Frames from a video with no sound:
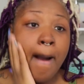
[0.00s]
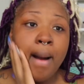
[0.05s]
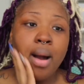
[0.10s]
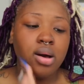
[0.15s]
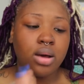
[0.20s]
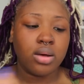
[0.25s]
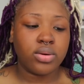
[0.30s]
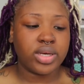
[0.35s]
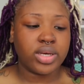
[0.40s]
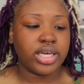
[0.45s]

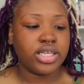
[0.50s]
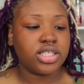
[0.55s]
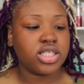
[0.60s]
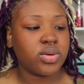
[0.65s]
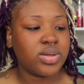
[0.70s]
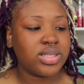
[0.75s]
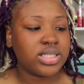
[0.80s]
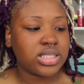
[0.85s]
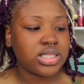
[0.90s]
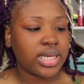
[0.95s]
Okay, so
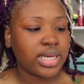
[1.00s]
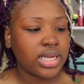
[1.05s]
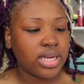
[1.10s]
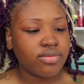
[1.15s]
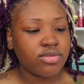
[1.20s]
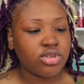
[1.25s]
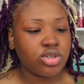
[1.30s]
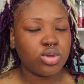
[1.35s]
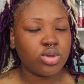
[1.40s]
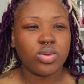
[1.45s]
instead
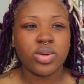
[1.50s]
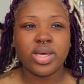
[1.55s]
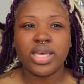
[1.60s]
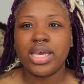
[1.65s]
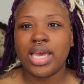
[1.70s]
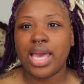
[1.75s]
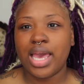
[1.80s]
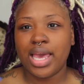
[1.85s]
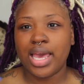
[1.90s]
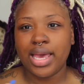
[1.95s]
of doing
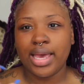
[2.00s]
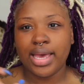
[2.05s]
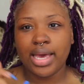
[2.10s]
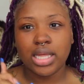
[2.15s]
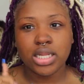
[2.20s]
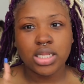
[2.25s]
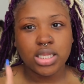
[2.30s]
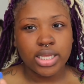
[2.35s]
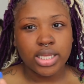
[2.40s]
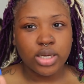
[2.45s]
a
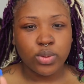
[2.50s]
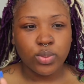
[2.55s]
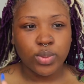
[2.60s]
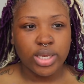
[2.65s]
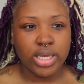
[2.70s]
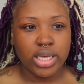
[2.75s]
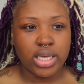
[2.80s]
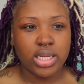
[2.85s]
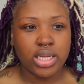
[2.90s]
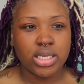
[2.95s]

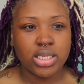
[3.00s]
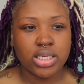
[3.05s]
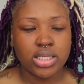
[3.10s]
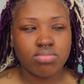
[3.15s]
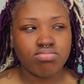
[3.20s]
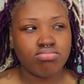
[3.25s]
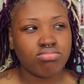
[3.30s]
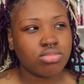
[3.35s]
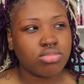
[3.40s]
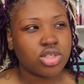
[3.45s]
liquid
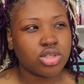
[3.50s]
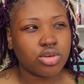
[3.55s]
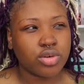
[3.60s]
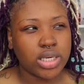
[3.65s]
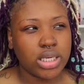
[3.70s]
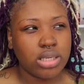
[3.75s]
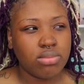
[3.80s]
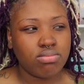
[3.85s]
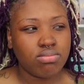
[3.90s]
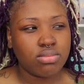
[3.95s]

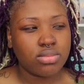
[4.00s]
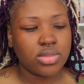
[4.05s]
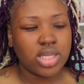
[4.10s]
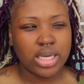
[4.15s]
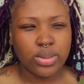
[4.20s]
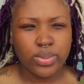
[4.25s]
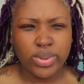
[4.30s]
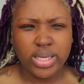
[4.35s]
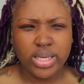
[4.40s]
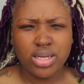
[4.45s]
cream
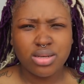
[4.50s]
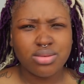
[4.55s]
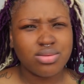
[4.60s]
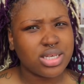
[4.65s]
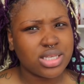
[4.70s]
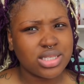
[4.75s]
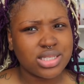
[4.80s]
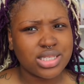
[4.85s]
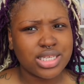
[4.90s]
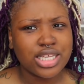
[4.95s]
liquid
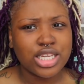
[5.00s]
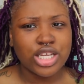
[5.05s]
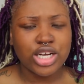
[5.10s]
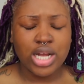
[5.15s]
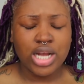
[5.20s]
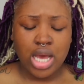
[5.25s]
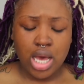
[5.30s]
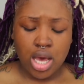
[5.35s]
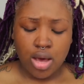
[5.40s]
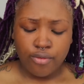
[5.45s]
concealer
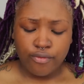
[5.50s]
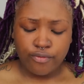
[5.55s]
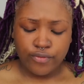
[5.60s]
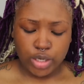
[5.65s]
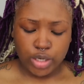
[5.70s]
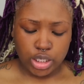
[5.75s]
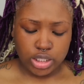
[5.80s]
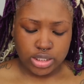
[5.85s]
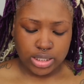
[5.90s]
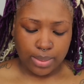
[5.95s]

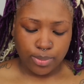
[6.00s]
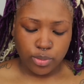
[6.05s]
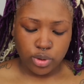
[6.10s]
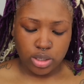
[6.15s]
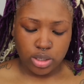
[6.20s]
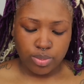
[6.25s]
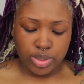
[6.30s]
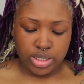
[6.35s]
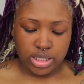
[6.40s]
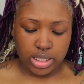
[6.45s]
first i'm going to
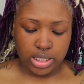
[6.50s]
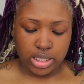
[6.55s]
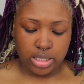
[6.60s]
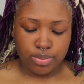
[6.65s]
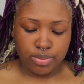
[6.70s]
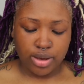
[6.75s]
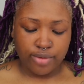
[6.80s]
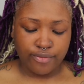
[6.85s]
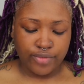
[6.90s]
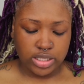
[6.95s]
be taking
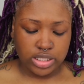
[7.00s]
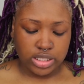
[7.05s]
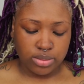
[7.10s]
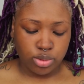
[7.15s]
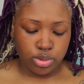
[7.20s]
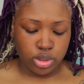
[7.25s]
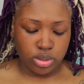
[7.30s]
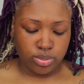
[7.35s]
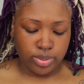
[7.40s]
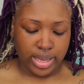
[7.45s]
my fenty
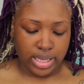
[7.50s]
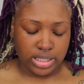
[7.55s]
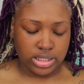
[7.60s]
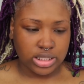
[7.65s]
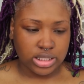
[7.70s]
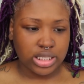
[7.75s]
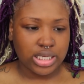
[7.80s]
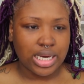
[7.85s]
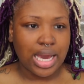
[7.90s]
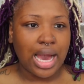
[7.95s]
beauty Match
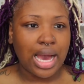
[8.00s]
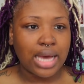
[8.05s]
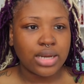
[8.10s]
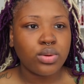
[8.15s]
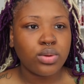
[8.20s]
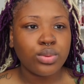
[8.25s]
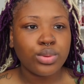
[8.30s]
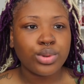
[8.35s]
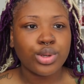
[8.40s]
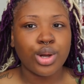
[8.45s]
Stix i
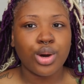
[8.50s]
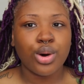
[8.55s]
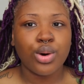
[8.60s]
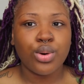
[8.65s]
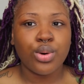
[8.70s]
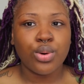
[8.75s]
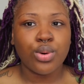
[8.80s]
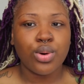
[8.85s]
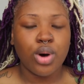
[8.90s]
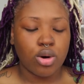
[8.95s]
don't
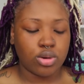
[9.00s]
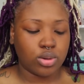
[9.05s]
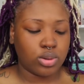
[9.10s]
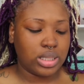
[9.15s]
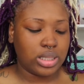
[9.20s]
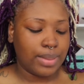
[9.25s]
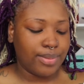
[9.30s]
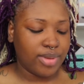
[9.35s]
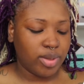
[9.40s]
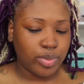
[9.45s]
know hold on
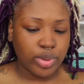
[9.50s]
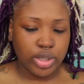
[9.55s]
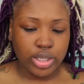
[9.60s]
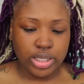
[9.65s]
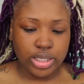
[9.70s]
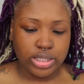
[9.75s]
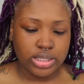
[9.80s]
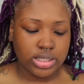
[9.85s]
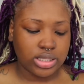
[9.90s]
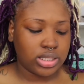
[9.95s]
let me
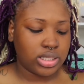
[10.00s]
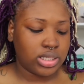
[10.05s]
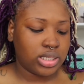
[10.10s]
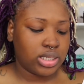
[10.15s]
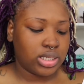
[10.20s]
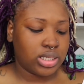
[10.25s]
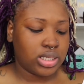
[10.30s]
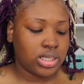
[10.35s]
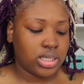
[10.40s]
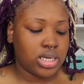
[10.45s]
put
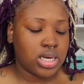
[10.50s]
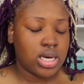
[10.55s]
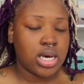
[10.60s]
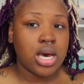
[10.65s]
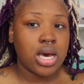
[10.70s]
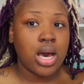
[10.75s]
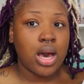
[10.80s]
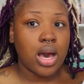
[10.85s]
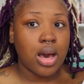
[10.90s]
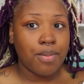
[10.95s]

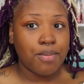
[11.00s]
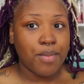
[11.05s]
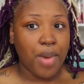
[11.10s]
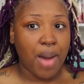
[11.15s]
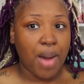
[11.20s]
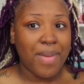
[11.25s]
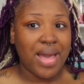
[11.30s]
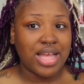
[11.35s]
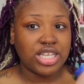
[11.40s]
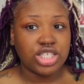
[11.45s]
my
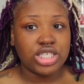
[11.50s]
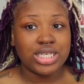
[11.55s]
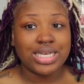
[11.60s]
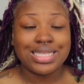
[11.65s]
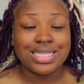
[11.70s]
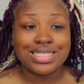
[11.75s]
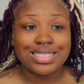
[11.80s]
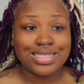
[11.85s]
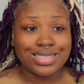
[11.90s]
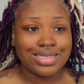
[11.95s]
Match Stix
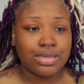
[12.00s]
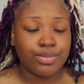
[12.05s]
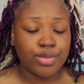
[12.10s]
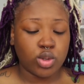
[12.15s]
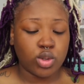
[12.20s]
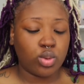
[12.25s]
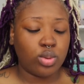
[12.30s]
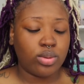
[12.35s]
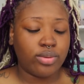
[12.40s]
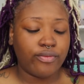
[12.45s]
and
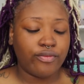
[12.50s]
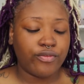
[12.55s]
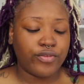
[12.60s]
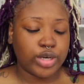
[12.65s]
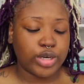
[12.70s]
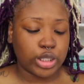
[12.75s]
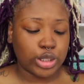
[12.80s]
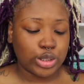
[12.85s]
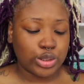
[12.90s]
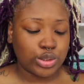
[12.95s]
cinnamon on
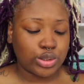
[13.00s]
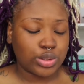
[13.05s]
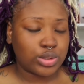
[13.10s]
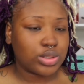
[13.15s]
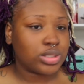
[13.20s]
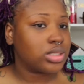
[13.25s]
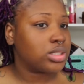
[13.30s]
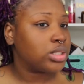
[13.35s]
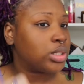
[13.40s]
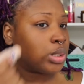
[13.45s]

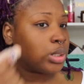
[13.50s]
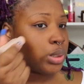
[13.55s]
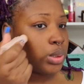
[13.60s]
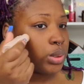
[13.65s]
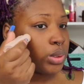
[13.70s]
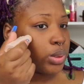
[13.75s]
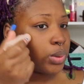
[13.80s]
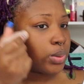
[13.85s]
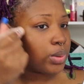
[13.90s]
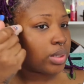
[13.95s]
first. You
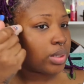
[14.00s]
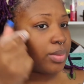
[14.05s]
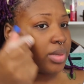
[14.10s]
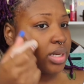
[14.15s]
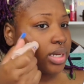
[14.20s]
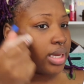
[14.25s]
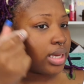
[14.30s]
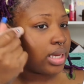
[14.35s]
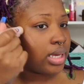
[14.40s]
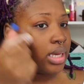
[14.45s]
know, give me
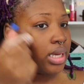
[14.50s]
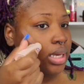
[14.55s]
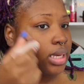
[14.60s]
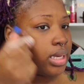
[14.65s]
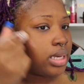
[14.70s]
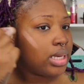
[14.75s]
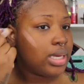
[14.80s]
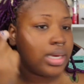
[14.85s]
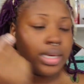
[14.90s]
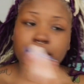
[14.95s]
that,
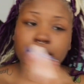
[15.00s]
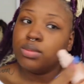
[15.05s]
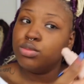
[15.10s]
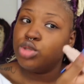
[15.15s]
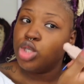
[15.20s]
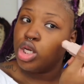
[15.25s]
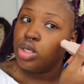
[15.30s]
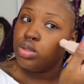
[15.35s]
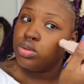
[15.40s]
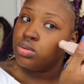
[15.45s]
hit them
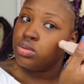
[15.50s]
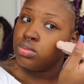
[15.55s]
cheeks.